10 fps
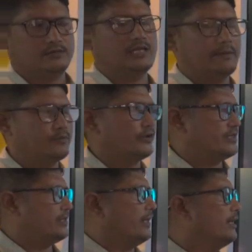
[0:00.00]

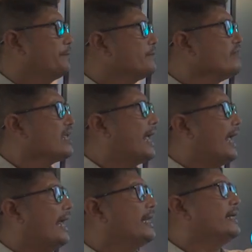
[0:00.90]
diploid cell.
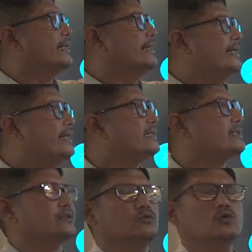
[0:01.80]
And
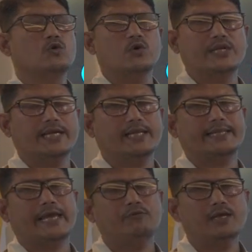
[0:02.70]
these oogonia,
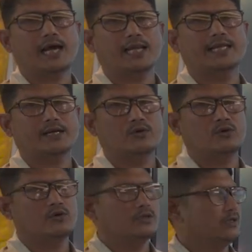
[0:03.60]
they will
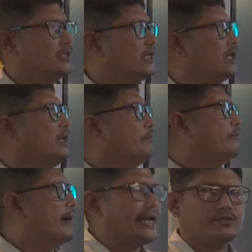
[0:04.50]
undergo the
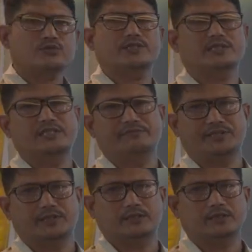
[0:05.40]
mitosis
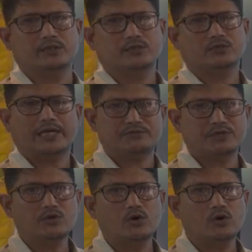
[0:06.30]
division. So as
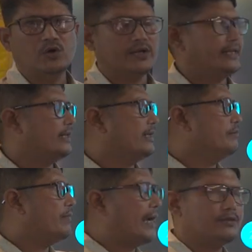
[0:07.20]
we know that
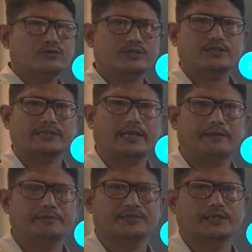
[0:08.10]
in mitosis cell
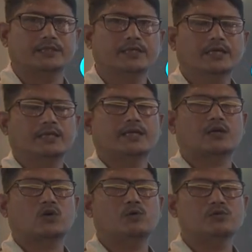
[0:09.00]
division, the
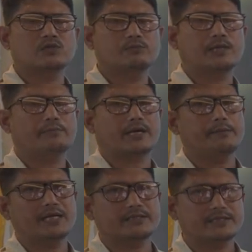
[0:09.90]
chromosome number
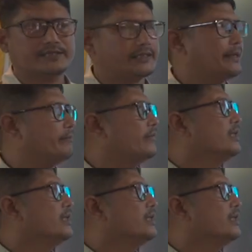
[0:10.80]
remains the same.